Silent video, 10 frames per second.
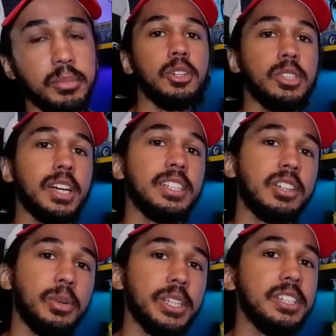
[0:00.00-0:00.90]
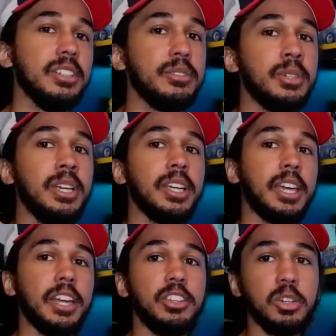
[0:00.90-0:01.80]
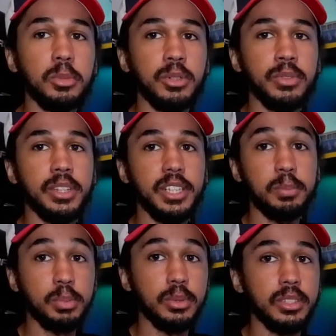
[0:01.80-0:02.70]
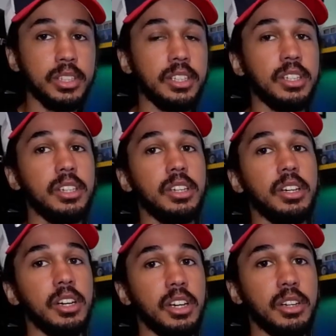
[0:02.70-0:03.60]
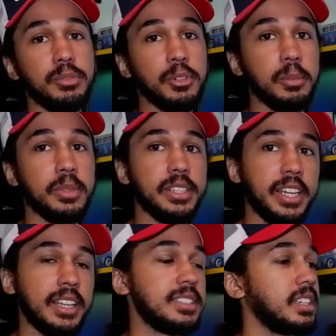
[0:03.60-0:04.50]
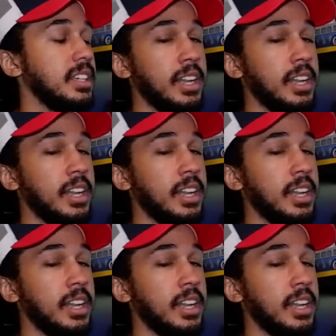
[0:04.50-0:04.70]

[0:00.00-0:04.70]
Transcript: And I've also had the question of, can you remove this board from the desk?